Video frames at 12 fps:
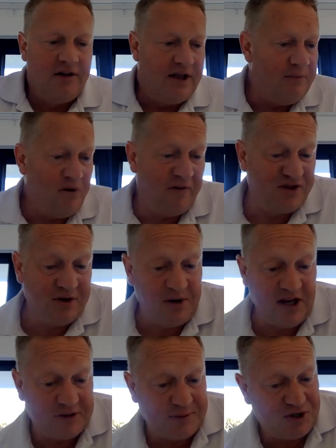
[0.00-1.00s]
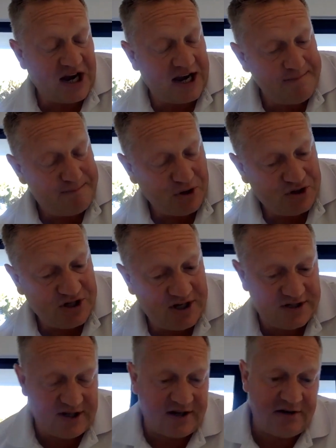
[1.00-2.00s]
Then we need to be checking
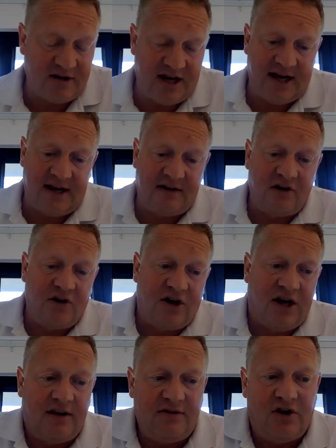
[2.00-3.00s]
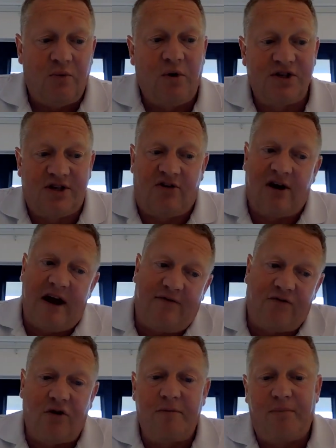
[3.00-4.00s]
budgets and looking at, what is it you're
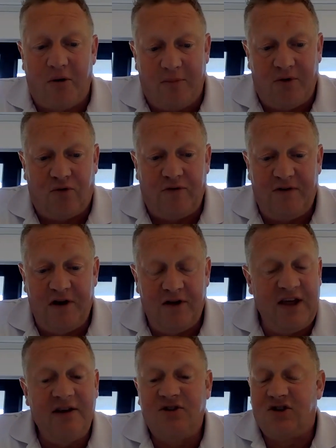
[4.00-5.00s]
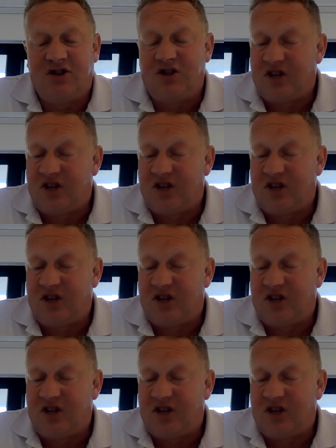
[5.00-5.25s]
after, an apartment or a villa. Then just to